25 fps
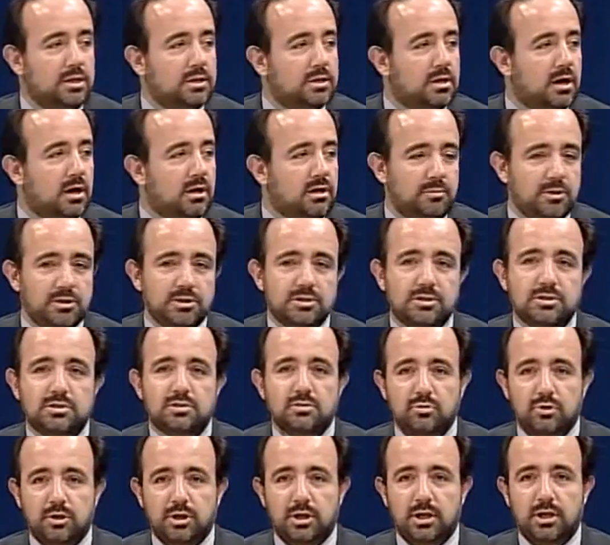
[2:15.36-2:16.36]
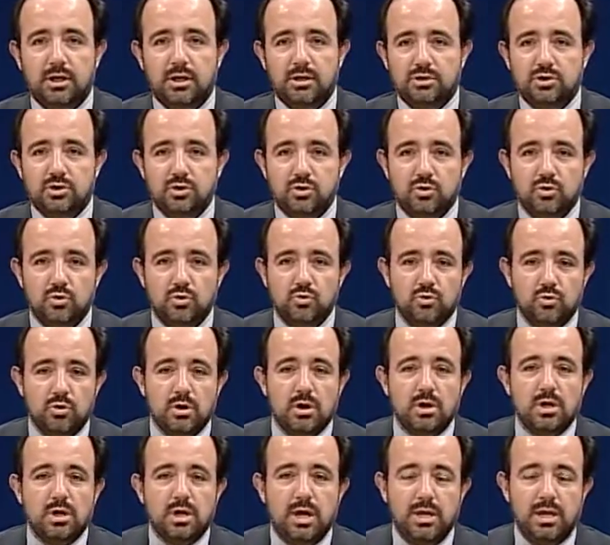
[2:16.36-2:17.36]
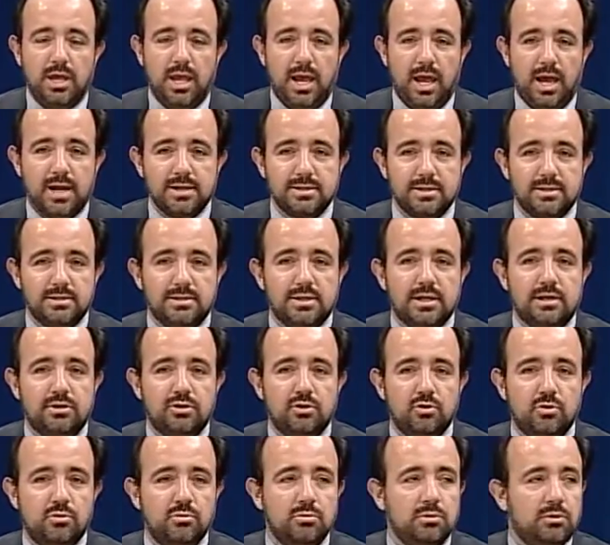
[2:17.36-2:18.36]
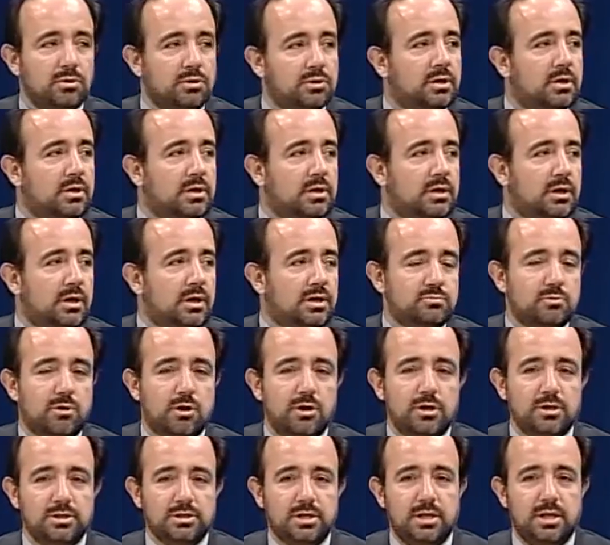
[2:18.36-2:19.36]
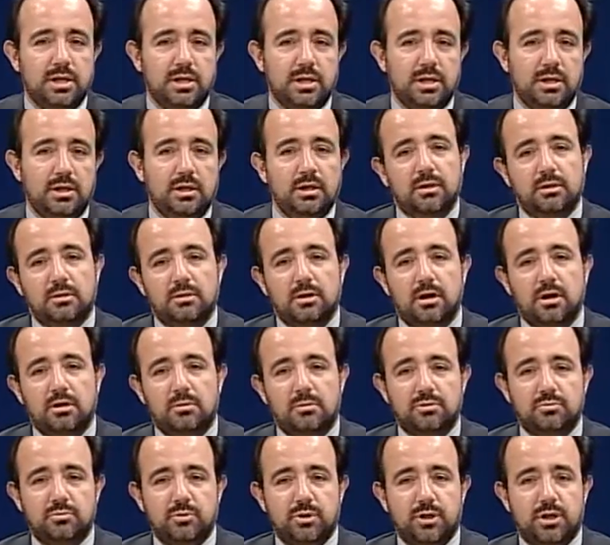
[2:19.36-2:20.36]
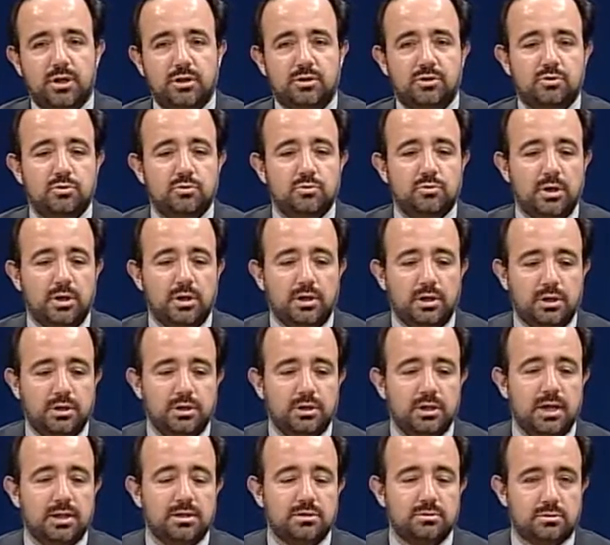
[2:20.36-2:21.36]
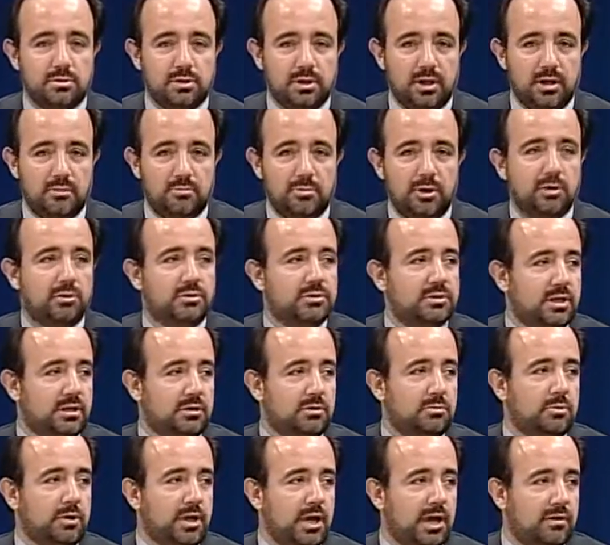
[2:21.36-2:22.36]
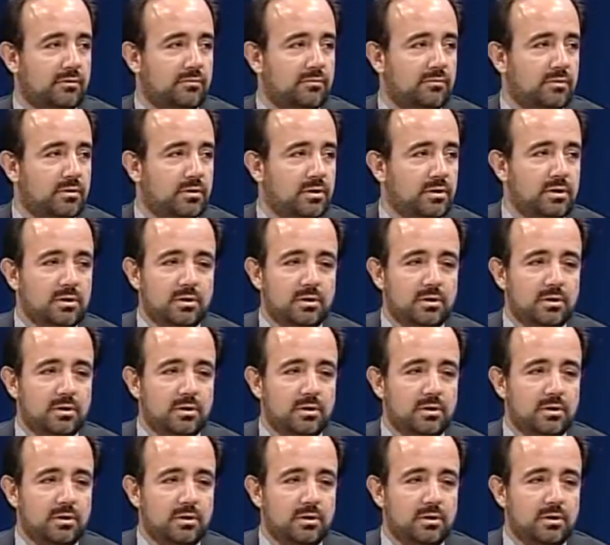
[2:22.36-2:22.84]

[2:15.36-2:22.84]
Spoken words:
any documents related to any assets that you own, as well as any documents related to any debts or liabilities that you would have.